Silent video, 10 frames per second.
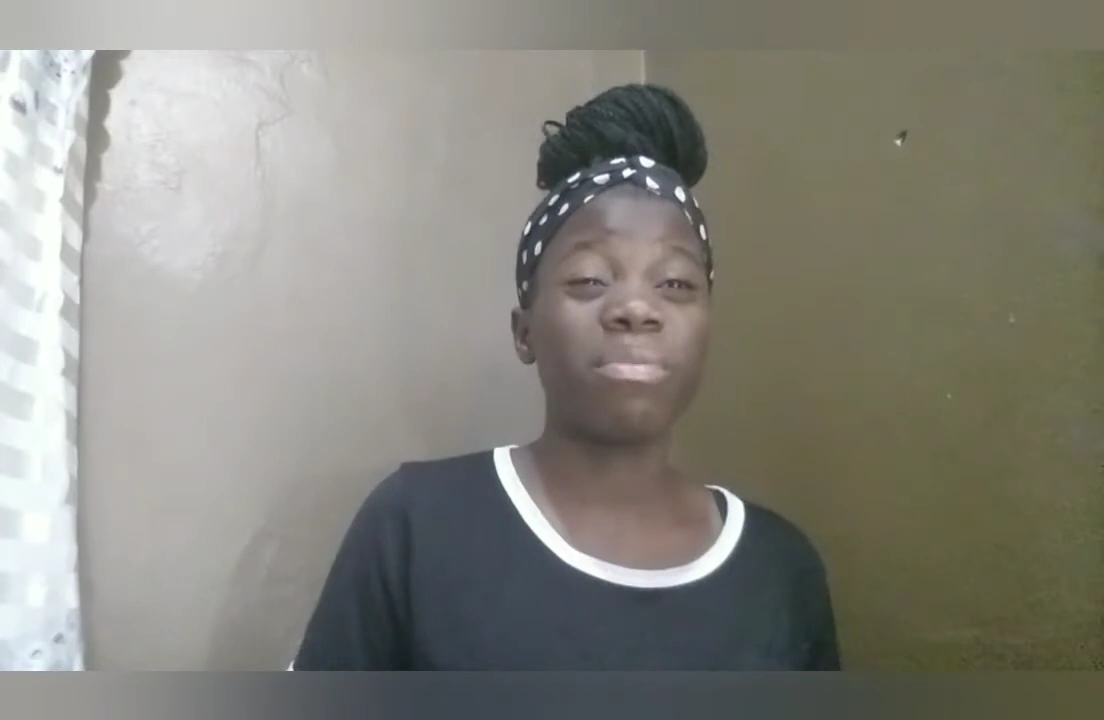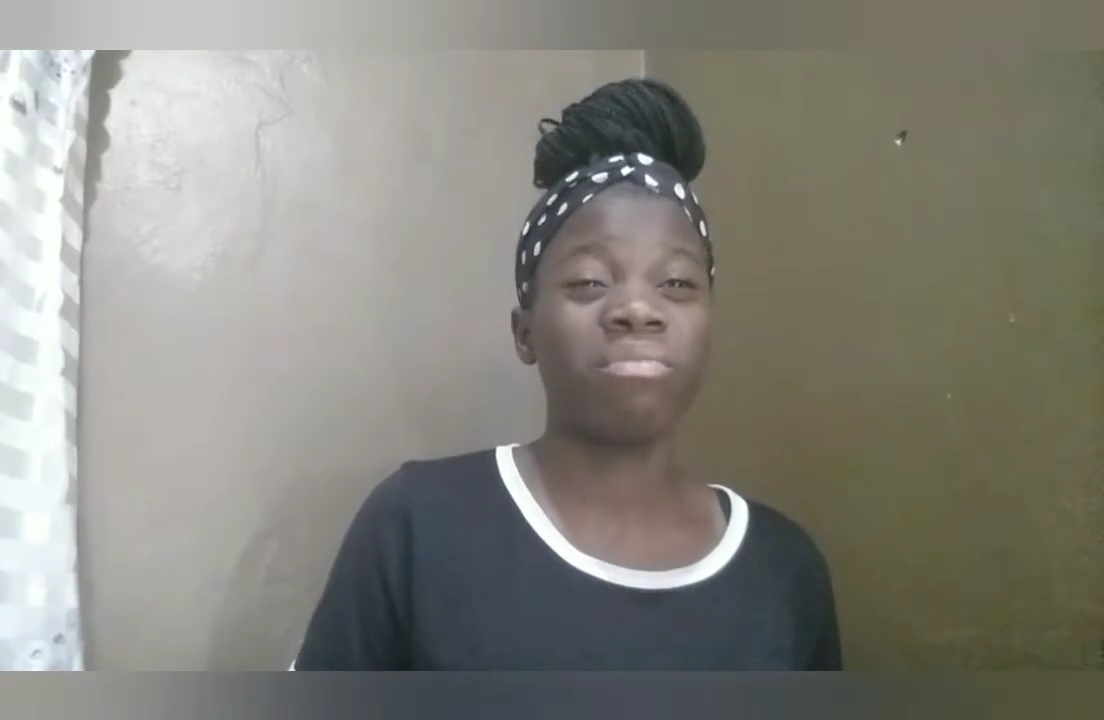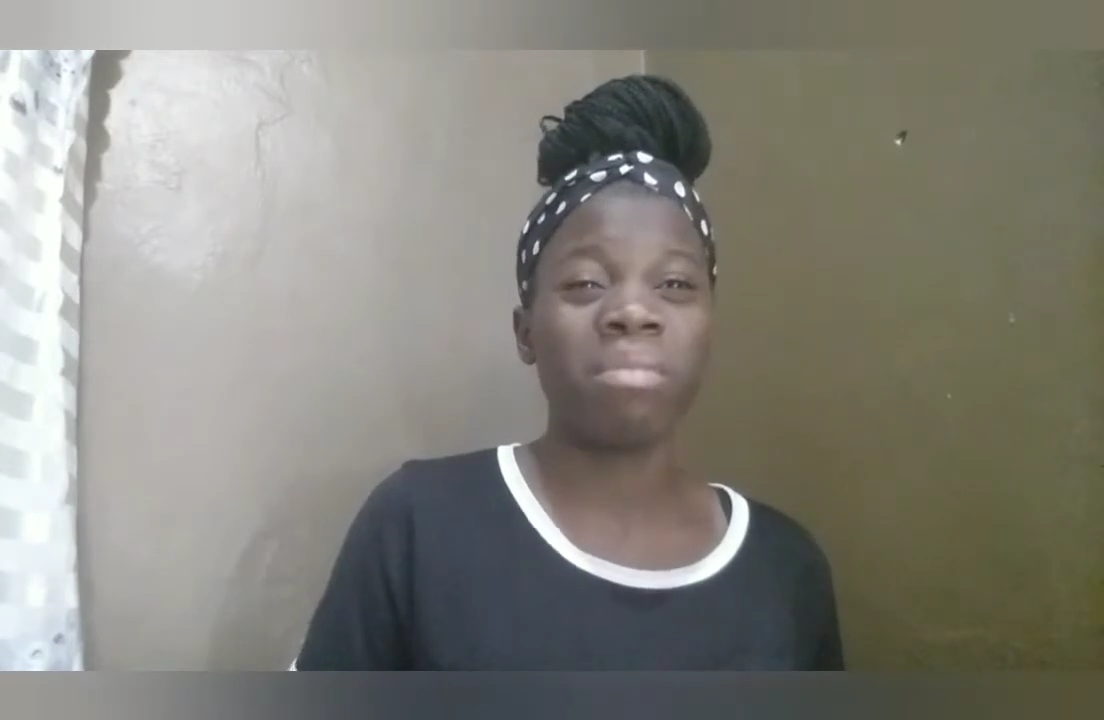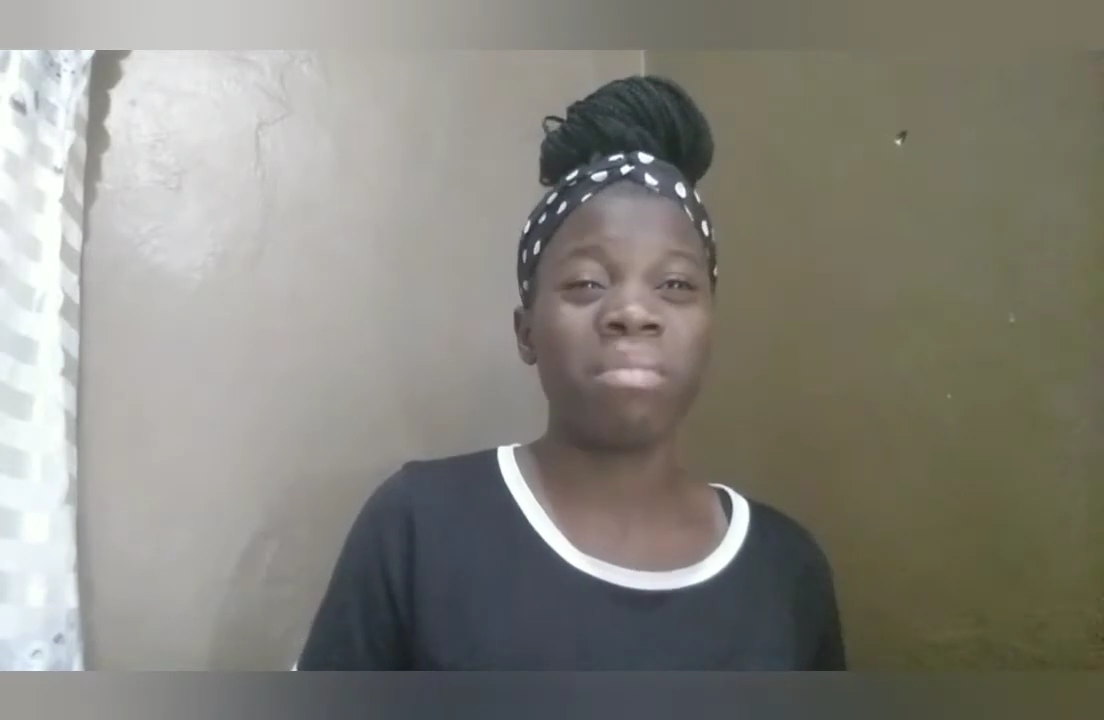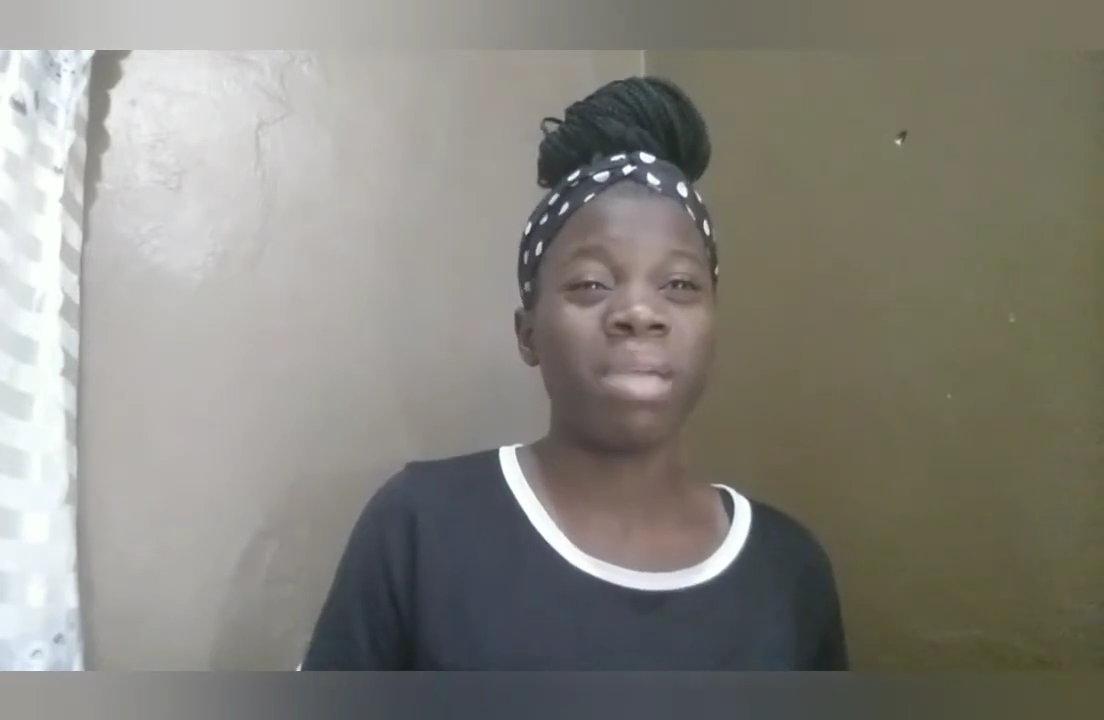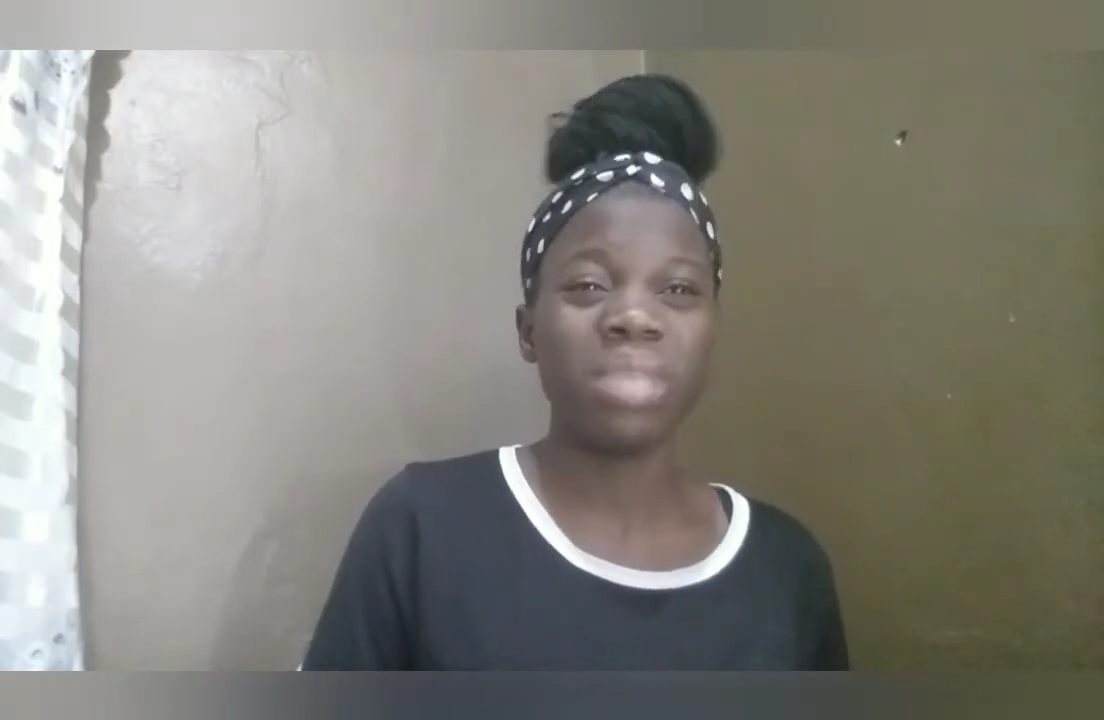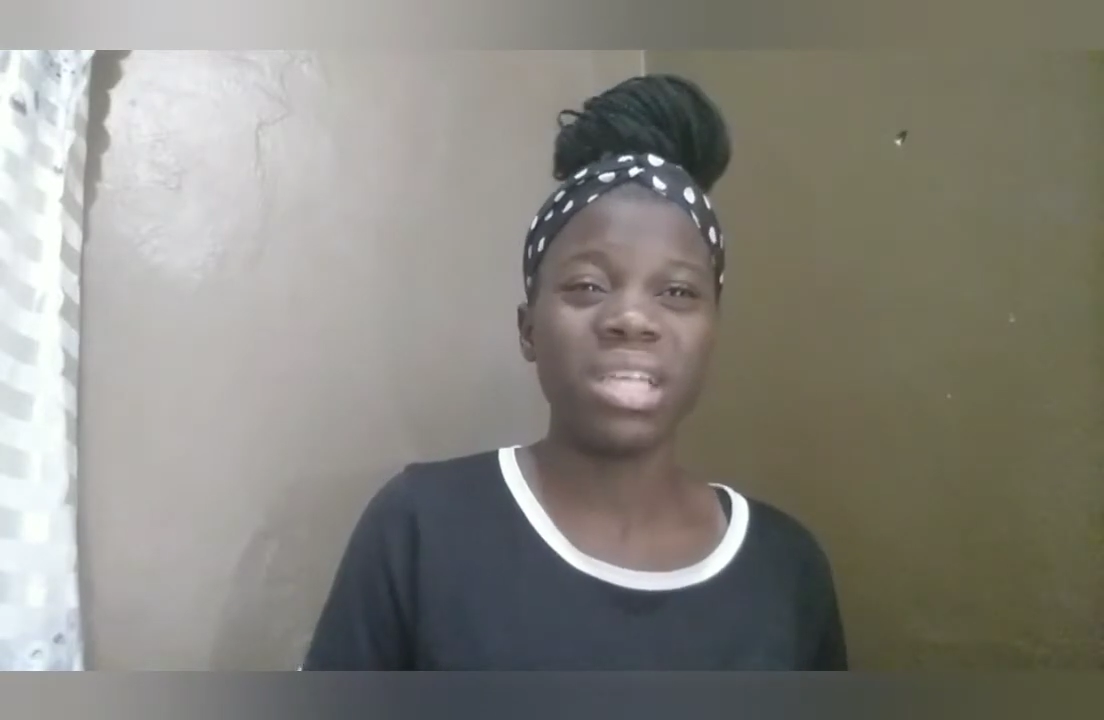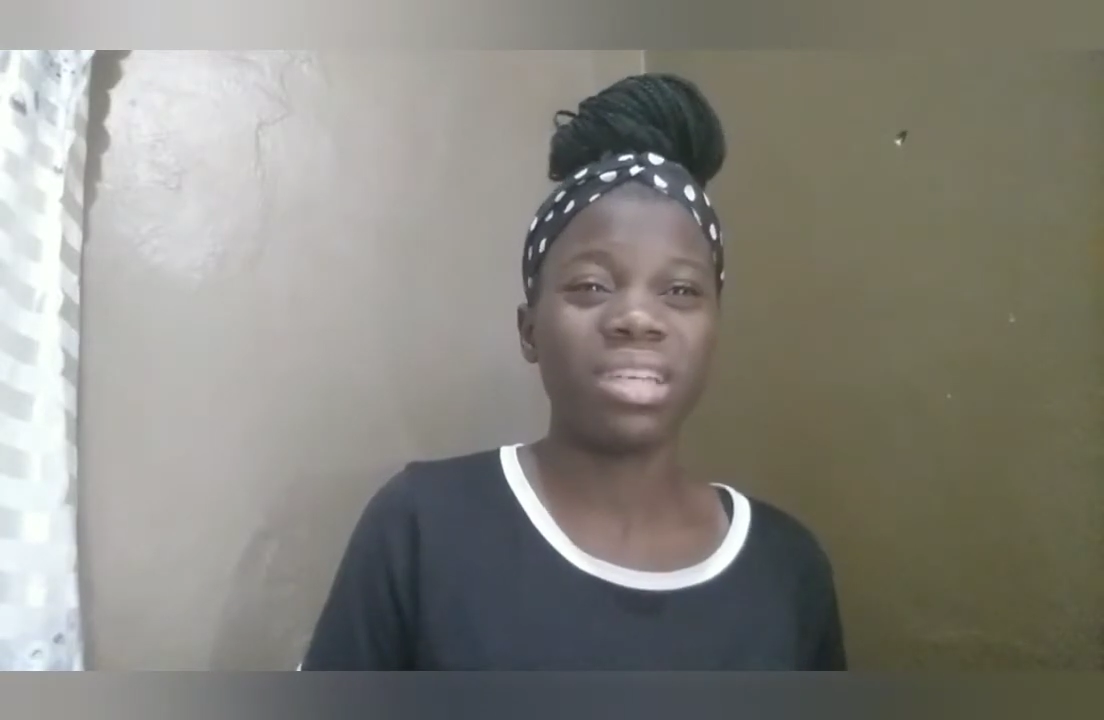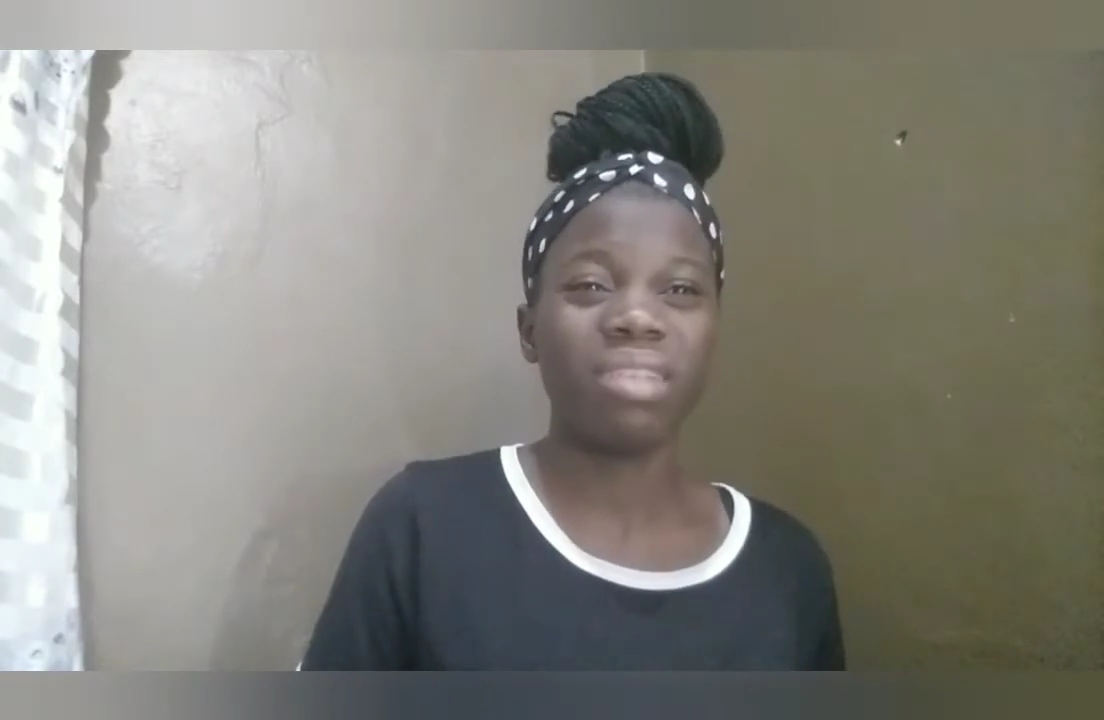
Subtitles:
remember you based off